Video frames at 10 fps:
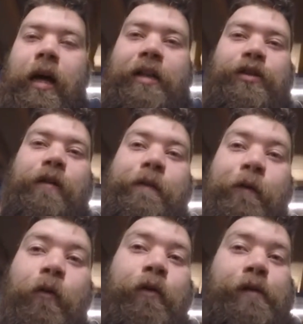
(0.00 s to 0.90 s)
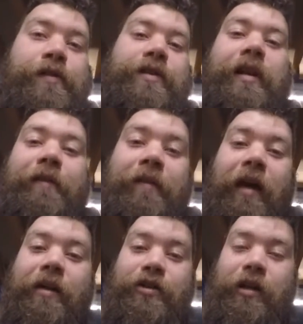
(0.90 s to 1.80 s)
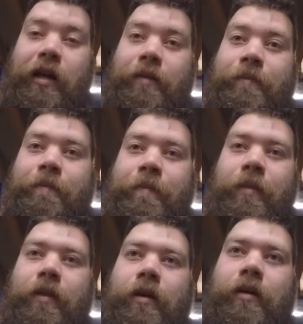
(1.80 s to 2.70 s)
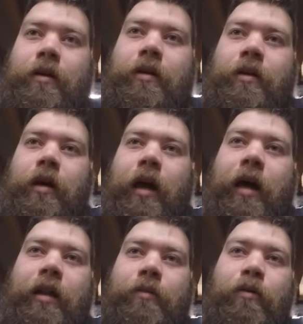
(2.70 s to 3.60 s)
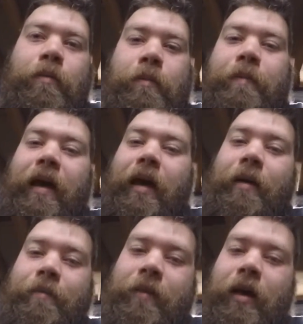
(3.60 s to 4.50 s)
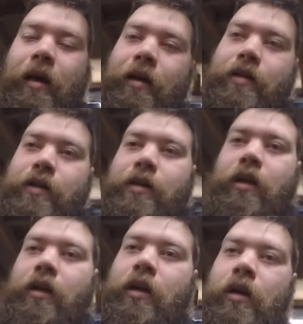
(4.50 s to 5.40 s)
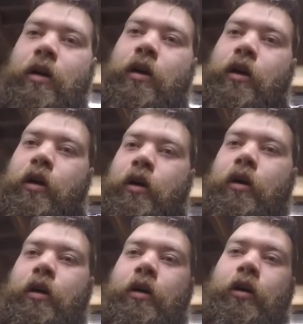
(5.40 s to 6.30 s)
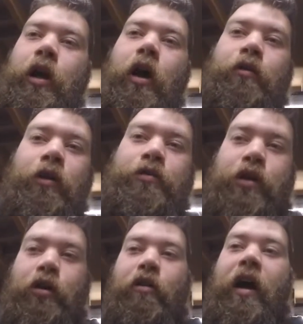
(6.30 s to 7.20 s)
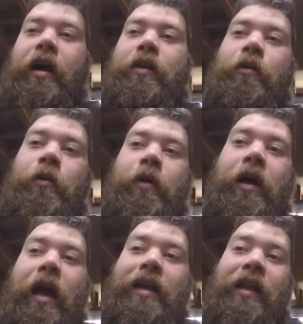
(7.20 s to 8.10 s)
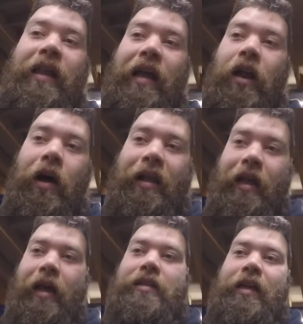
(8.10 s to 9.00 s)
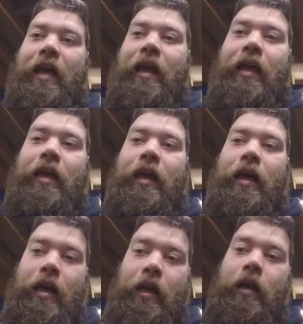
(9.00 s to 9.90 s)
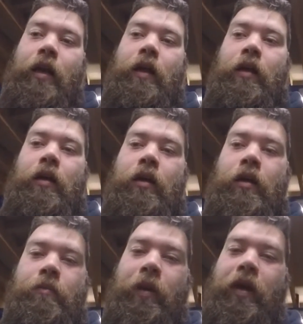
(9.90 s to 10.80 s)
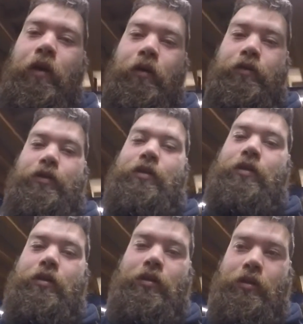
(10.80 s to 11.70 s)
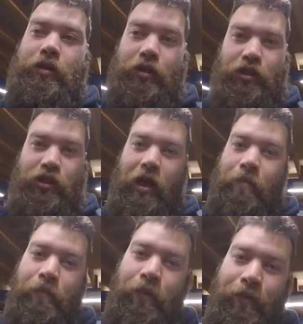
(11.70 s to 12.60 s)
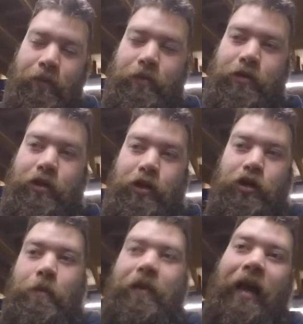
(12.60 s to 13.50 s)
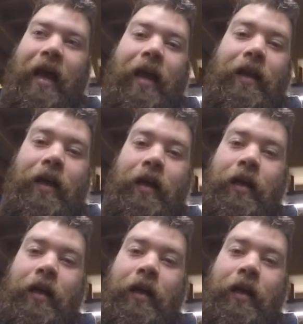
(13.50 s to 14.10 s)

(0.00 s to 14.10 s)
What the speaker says: It took 4 of us to lift the engine in, and the problem being is you can't use a crane or anything like that to get it in, because the sump to the top of the head